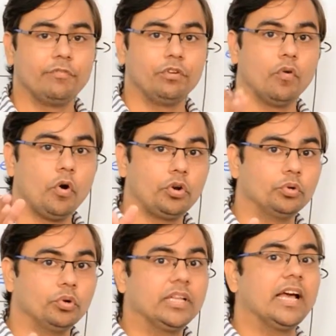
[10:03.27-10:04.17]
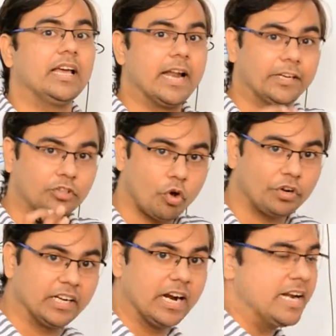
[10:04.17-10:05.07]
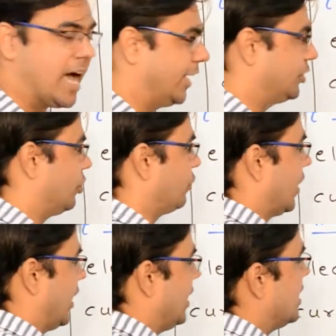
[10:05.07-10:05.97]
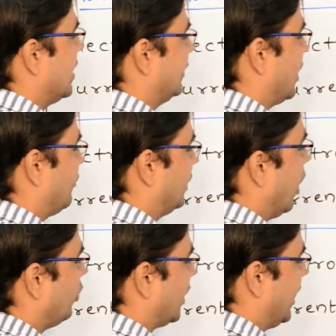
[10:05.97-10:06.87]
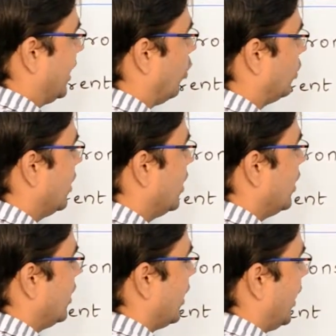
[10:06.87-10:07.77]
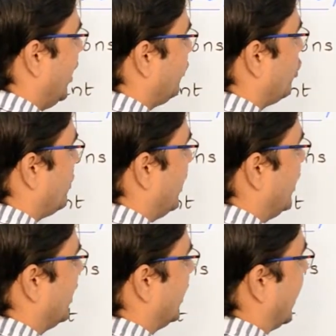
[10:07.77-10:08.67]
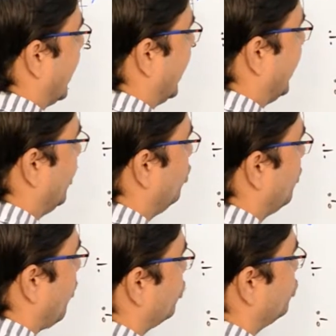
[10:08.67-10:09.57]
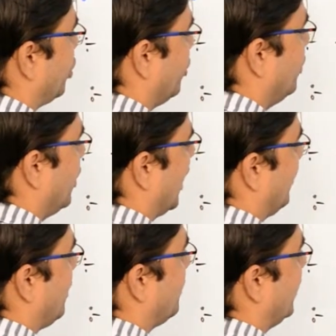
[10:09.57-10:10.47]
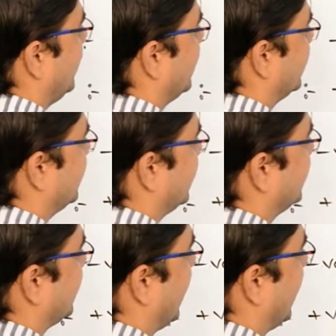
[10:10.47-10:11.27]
If you want to know the electronical direction of current then without any doubt it would be negative to positive. Remember this is